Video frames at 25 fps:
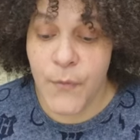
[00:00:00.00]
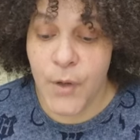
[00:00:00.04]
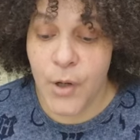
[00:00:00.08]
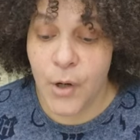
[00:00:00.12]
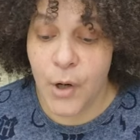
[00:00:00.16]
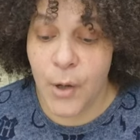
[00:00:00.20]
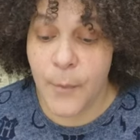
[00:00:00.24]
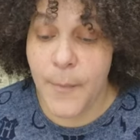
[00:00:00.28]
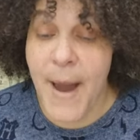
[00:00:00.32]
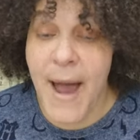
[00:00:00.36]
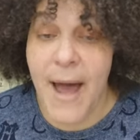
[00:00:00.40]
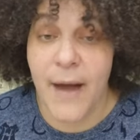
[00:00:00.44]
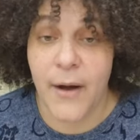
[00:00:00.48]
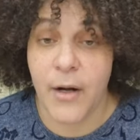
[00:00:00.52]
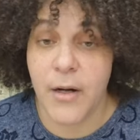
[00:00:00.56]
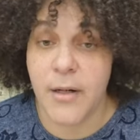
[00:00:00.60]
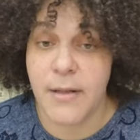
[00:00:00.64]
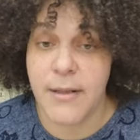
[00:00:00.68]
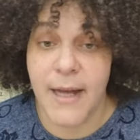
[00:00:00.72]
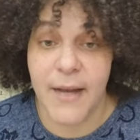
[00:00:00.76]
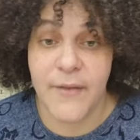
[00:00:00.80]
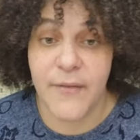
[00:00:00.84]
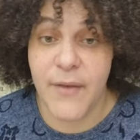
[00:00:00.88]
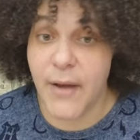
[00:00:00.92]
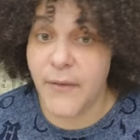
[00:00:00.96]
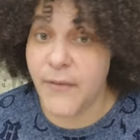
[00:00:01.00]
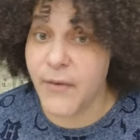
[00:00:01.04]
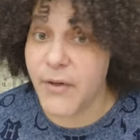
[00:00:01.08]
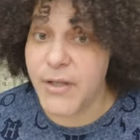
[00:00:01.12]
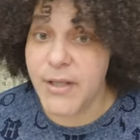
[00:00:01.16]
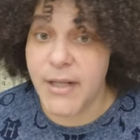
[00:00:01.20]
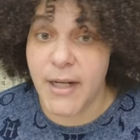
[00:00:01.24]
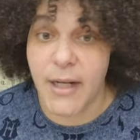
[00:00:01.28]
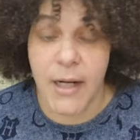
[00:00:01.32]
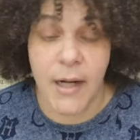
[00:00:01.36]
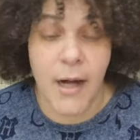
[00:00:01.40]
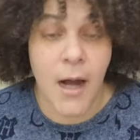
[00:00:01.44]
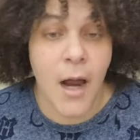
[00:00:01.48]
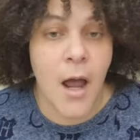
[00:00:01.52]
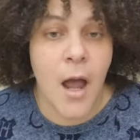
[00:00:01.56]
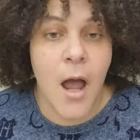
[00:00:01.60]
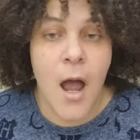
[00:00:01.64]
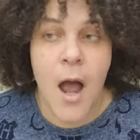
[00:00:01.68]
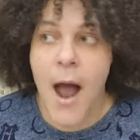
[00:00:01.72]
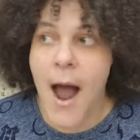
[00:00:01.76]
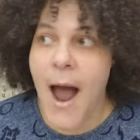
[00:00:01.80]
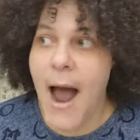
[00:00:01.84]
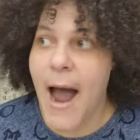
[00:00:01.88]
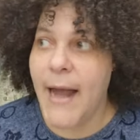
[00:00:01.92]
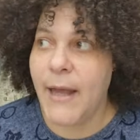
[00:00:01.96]
her patterns I've ever seen.
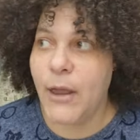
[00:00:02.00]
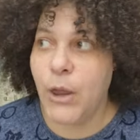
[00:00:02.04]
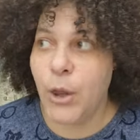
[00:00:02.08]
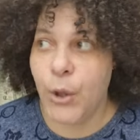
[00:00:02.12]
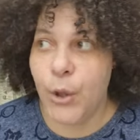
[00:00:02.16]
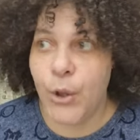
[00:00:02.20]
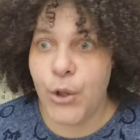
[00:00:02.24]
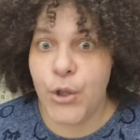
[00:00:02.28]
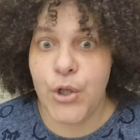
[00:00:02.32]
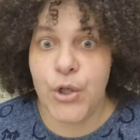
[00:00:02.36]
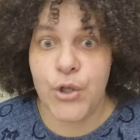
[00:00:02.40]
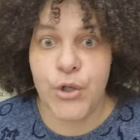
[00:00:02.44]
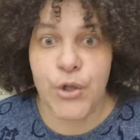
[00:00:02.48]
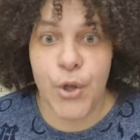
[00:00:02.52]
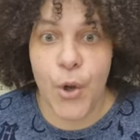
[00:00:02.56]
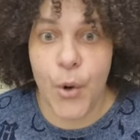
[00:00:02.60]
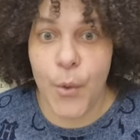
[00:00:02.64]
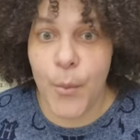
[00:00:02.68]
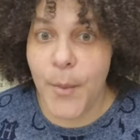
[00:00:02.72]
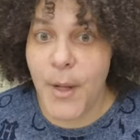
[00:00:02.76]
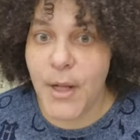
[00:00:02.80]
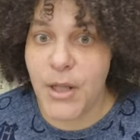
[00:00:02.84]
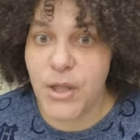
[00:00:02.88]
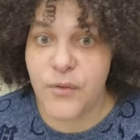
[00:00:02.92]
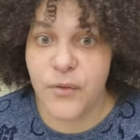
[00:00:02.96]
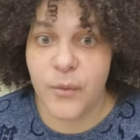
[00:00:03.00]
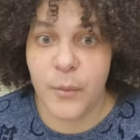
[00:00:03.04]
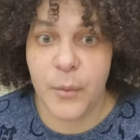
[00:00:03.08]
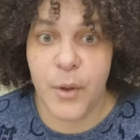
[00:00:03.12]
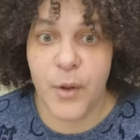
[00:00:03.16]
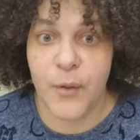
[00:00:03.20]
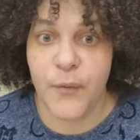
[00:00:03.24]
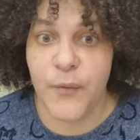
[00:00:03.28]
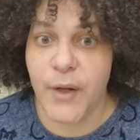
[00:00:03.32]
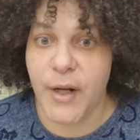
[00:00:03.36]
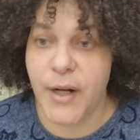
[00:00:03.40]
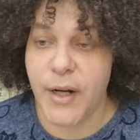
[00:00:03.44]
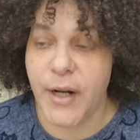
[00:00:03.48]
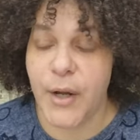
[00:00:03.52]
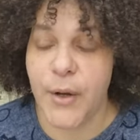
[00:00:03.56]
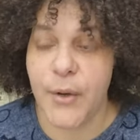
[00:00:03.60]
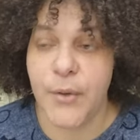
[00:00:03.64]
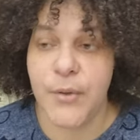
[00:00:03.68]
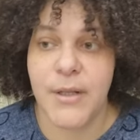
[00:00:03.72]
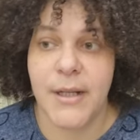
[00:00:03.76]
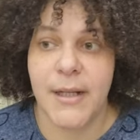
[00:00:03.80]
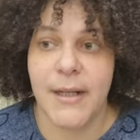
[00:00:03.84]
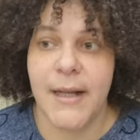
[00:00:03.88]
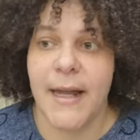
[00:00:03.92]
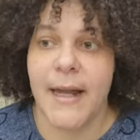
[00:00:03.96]
I learned so much from her
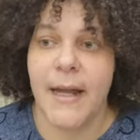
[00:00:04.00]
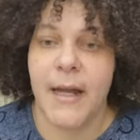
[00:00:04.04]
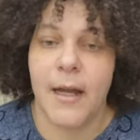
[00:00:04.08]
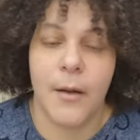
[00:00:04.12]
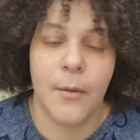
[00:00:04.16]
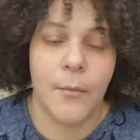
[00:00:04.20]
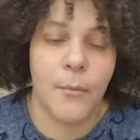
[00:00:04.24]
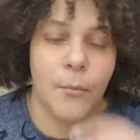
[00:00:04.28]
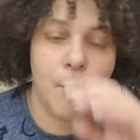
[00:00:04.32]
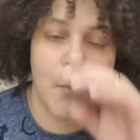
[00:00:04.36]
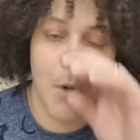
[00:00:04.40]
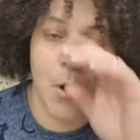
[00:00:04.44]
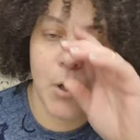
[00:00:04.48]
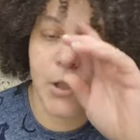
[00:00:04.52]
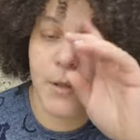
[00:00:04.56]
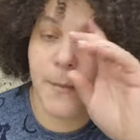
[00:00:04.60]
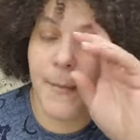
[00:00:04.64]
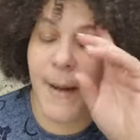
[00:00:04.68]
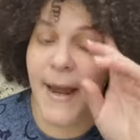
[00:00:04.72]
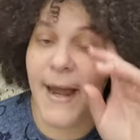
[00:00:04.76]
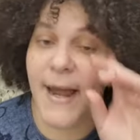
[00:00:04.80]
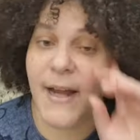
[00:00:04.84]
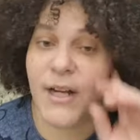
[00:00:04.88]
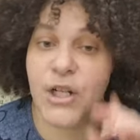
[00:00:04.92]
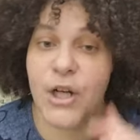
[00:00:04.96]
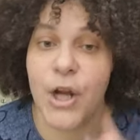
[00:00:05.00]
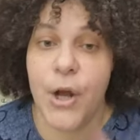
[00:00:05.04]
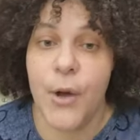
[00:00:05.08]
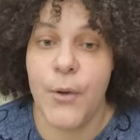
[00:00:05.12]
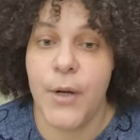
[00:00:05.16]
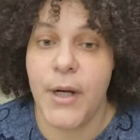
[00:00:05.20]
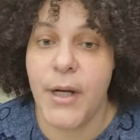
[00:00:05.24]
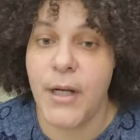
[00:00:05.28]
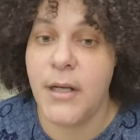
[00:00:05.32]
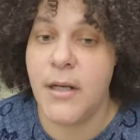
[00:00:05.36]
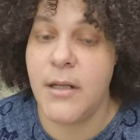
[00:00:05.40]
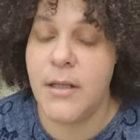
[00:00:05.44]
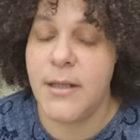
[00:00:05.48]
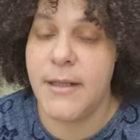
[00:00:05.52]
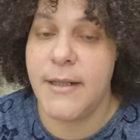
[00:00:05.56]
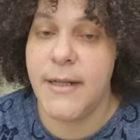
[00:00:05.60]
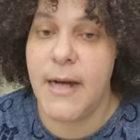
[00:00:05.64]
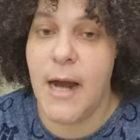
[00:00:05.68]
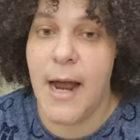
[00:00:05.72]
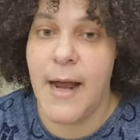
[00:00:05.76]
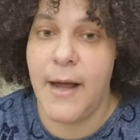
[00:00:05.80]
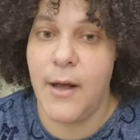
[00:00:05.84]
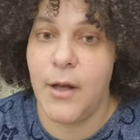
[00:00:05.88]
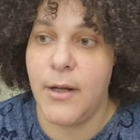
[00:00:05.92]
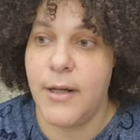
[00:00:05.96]
videos. Like most of my edge coating
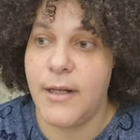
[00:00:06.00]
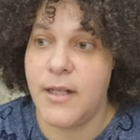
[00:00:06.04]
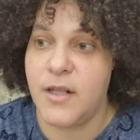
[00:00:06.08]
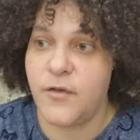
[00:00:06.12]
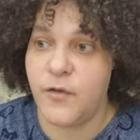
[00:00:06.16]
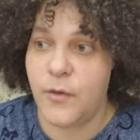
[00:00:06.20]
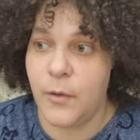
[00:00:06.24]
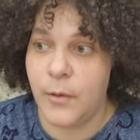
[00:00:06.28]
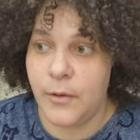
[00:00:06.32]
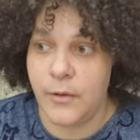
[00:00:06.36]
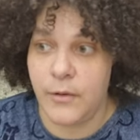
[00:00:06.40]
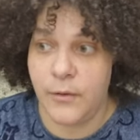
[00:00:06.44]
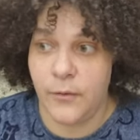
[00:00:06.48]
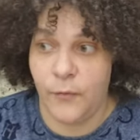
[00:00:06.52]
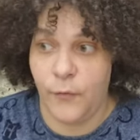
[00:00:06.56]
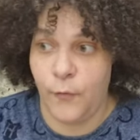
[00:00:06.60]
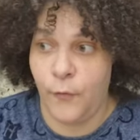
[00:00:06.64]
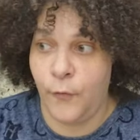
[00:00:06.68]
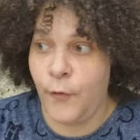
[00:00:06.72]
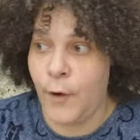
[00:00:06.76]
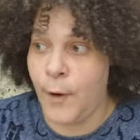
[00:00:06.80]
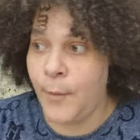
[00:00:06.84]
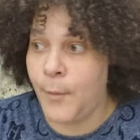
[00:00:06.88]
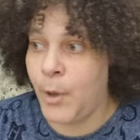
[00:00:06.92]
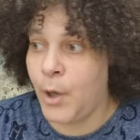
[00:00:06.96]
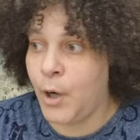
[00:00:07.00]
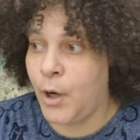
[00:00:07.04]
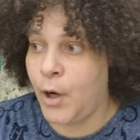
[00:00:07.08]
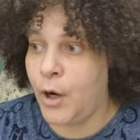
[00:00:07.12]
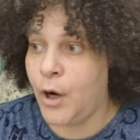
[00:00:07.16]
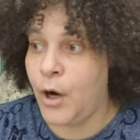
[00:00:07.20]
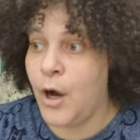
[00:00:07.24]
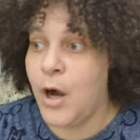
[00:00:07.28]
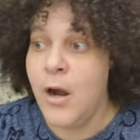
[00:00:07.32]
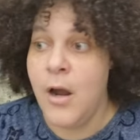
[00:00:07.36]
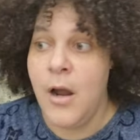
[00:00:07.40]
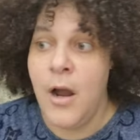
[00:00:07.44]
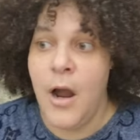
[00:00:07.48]
style is from from her.